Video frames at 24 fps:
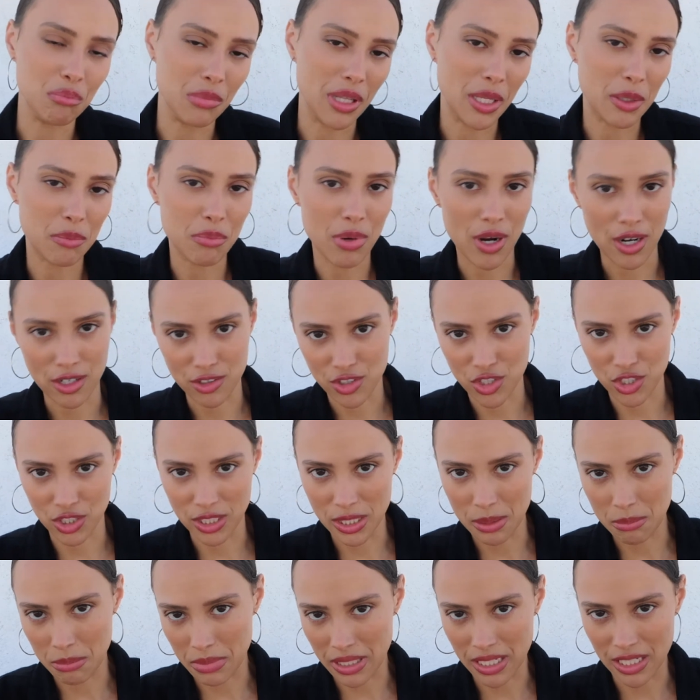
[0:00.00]
like
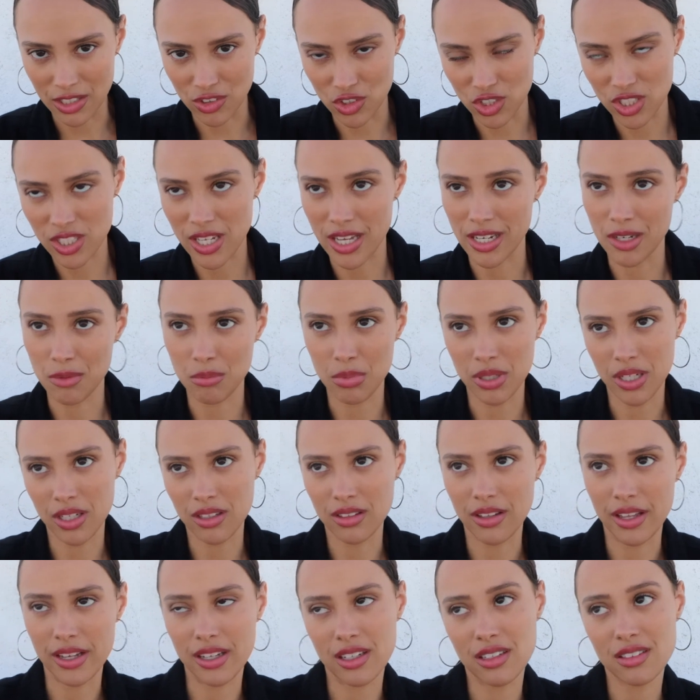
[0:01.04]
partially me just kind of being
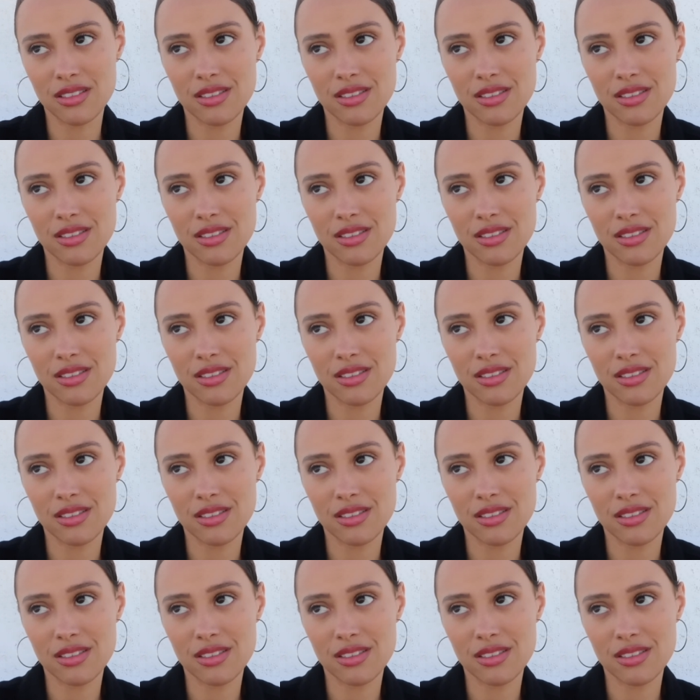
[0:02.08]
like